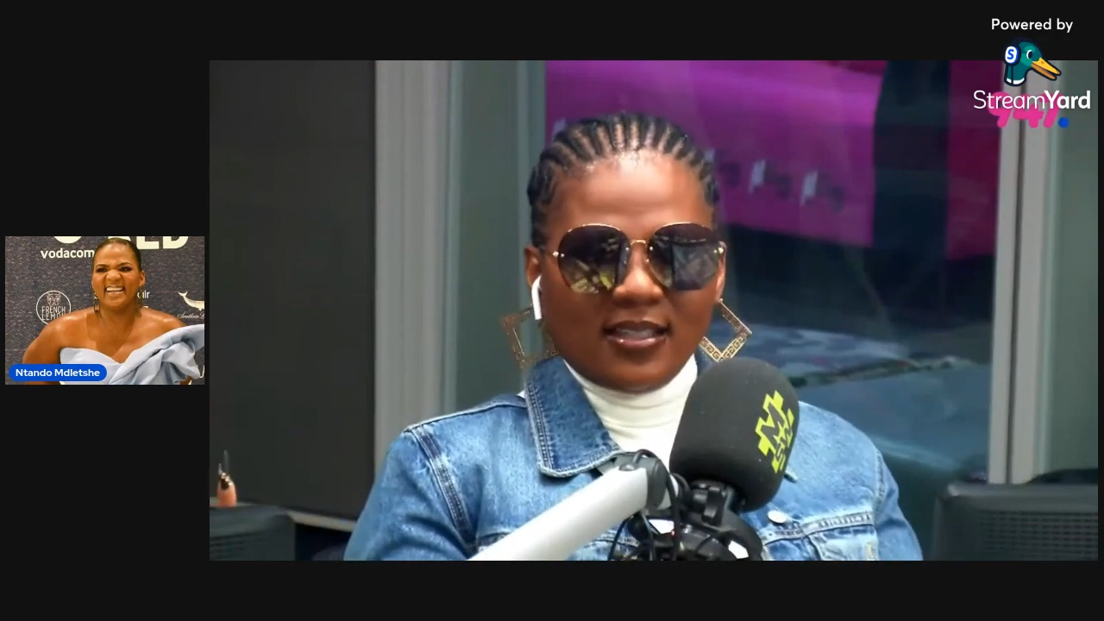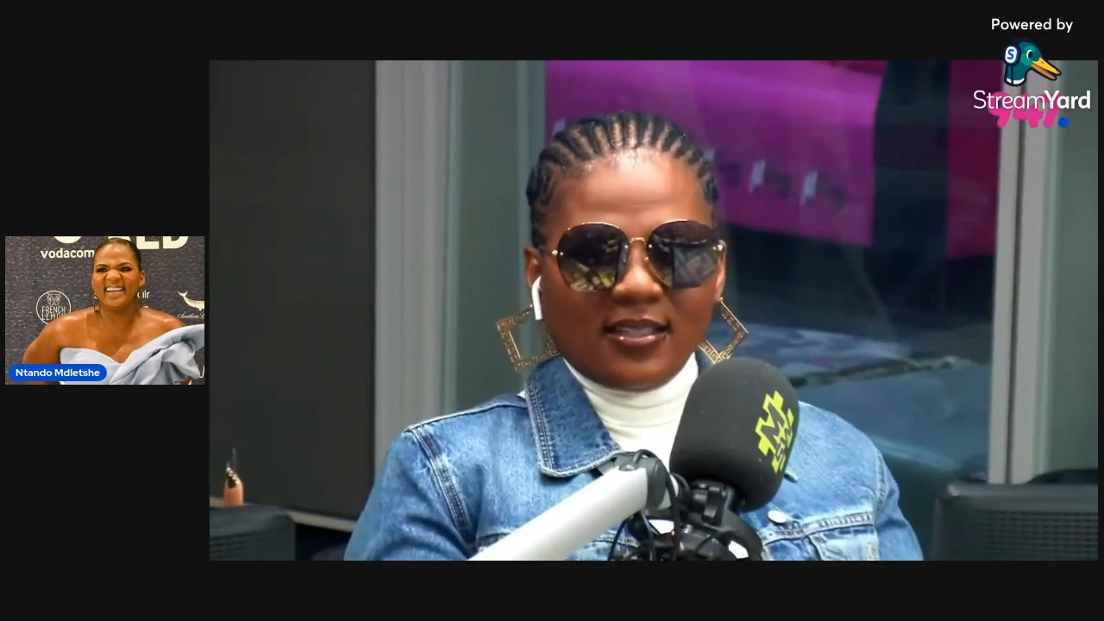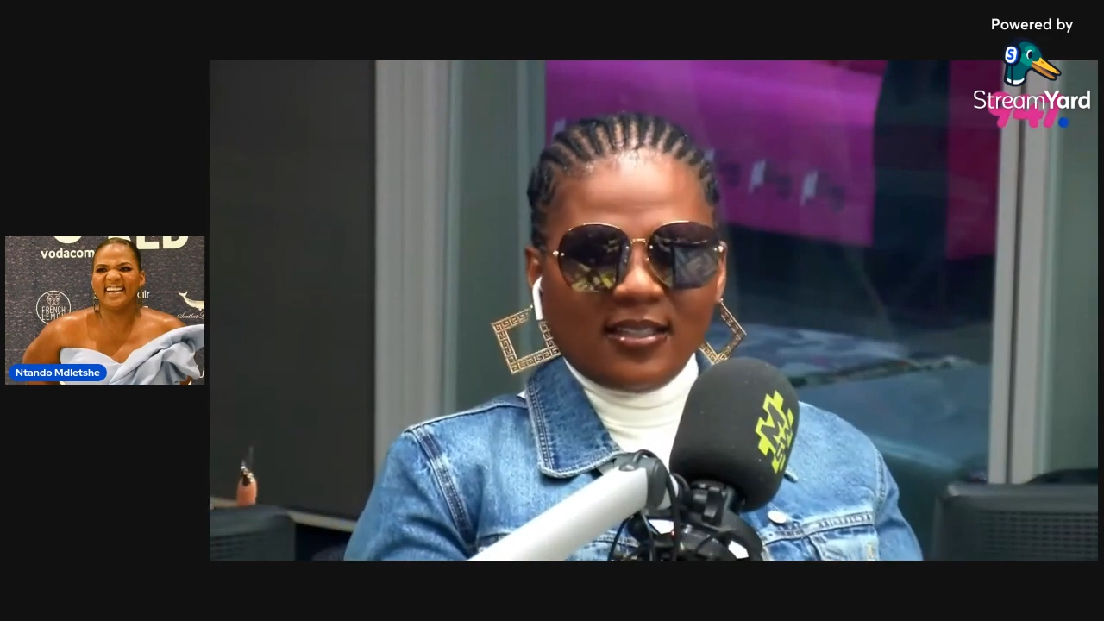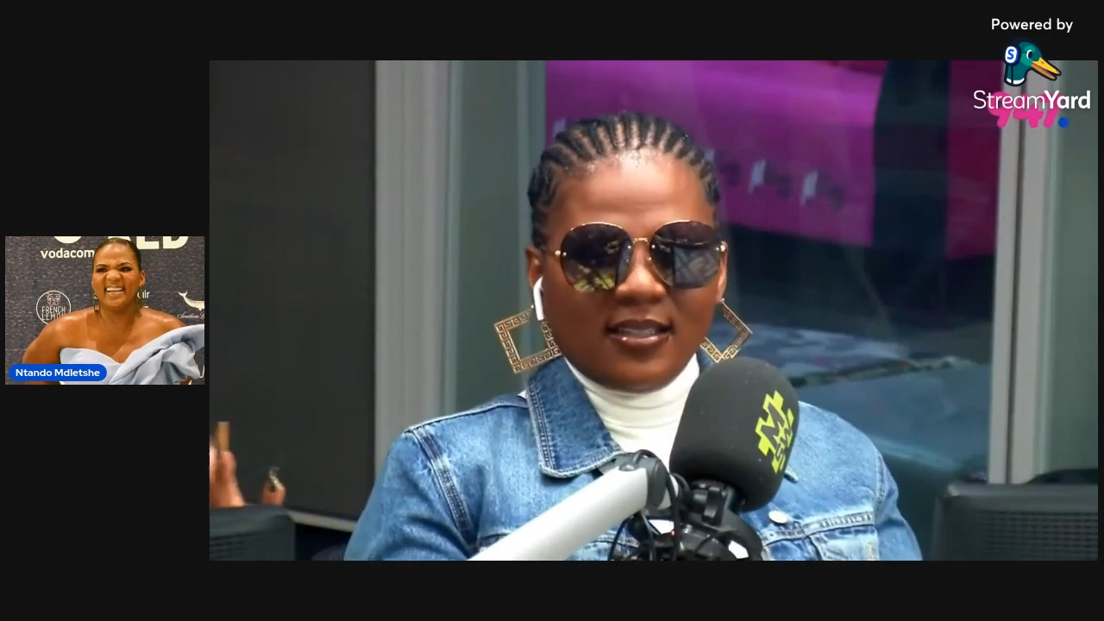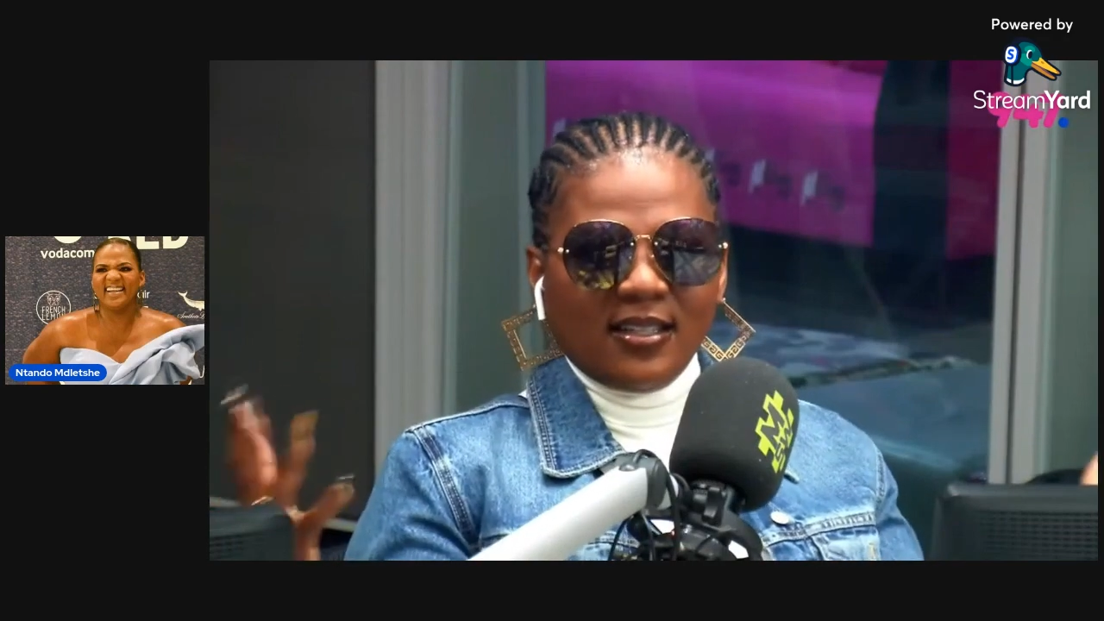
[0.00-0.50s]

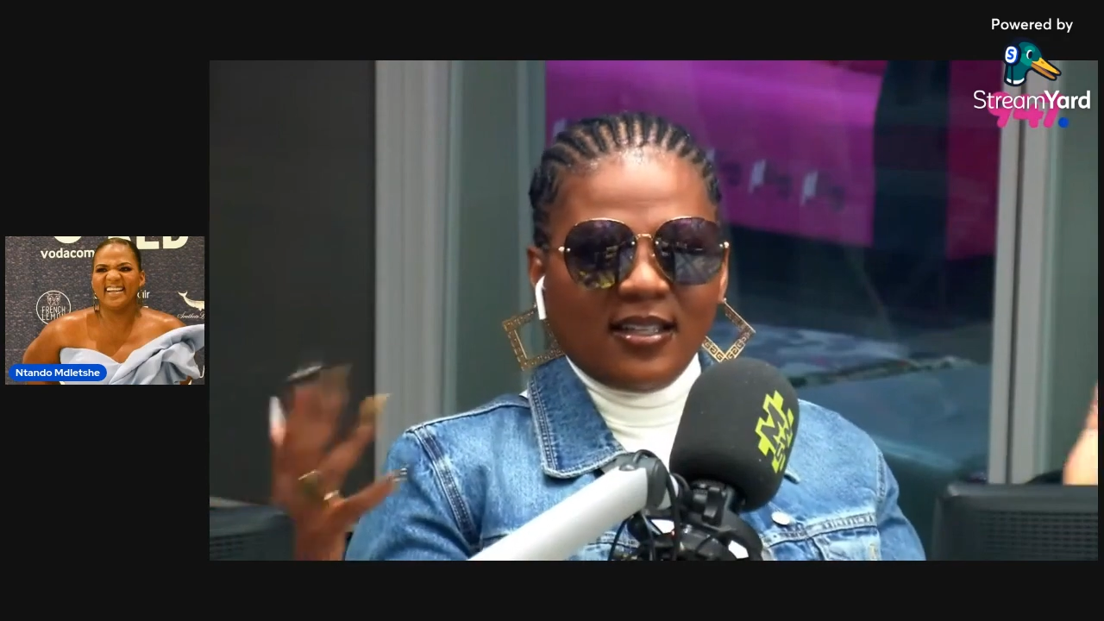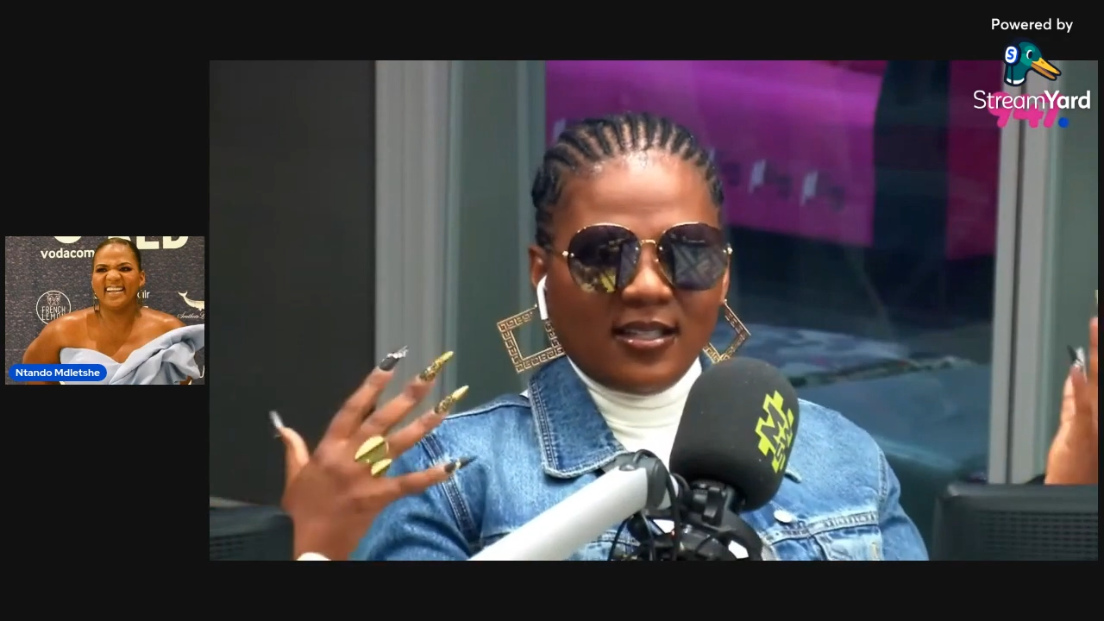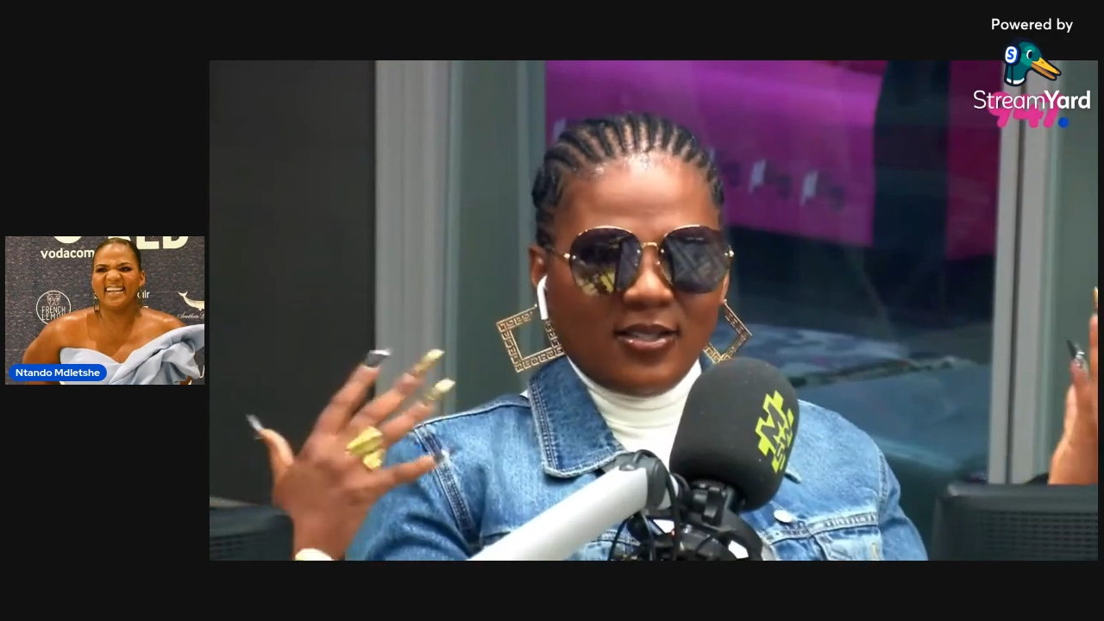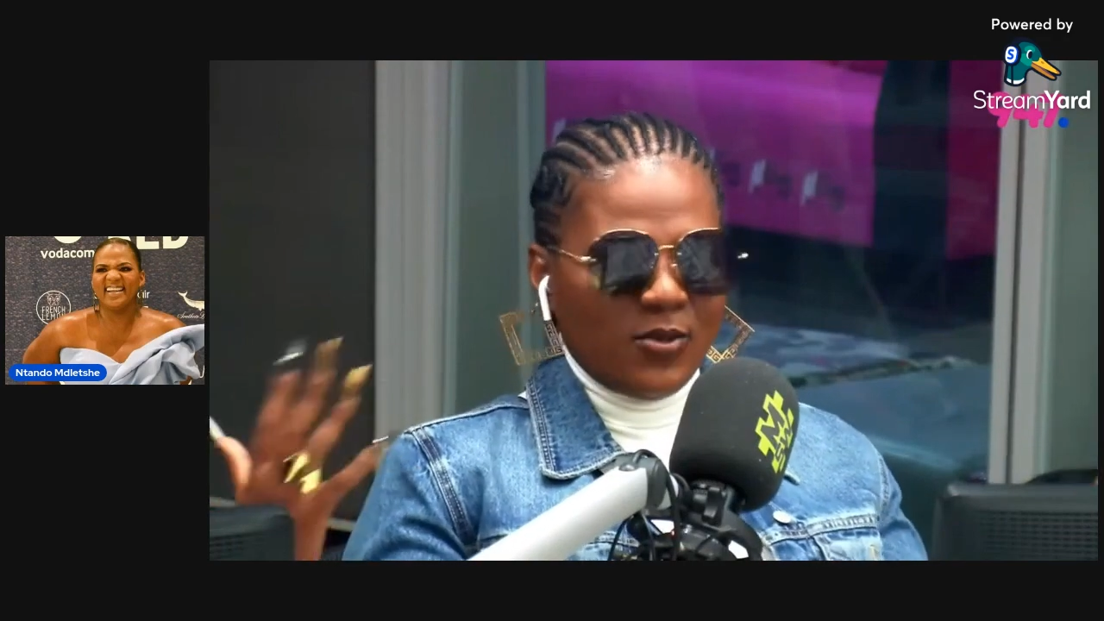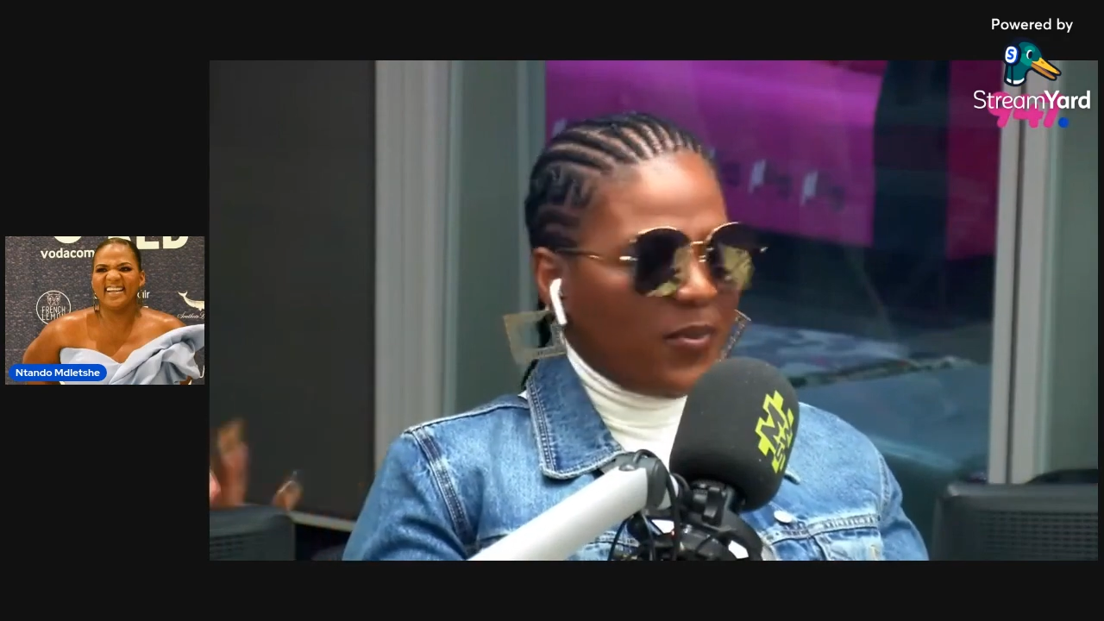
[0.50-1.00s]
that